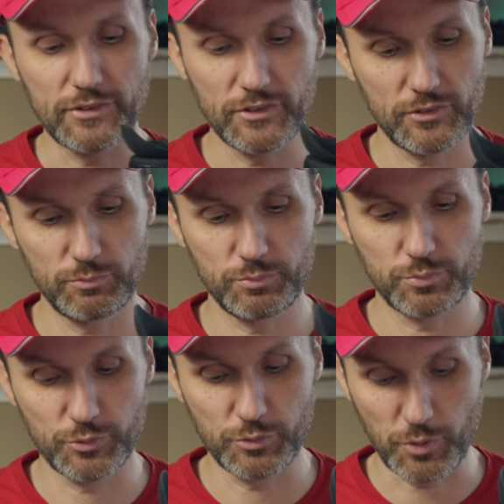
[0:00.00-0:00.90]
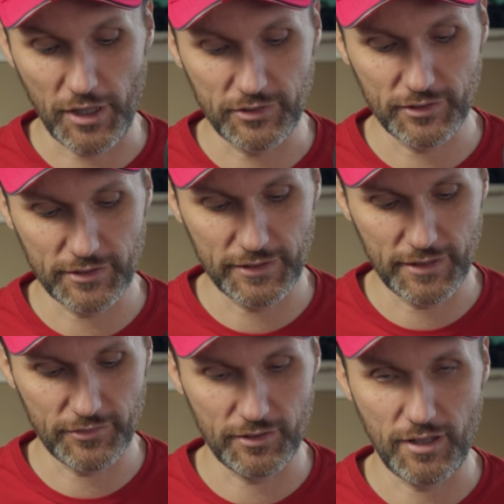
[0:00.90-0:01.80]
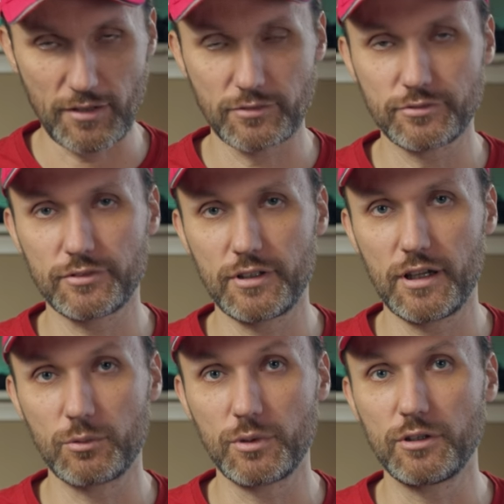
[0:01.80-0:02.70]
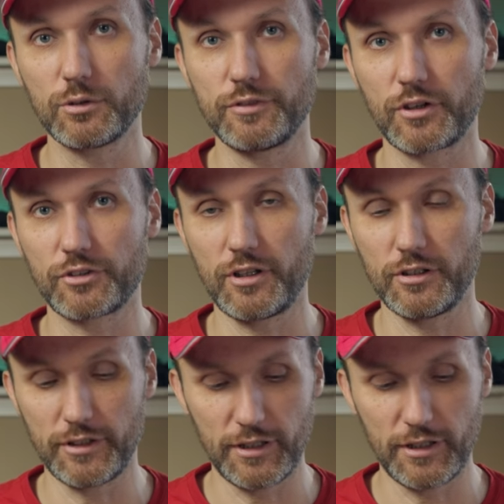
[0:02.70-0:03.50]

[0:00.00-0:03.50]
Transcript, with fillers: it's surprisingly has a lot of really cool functionality.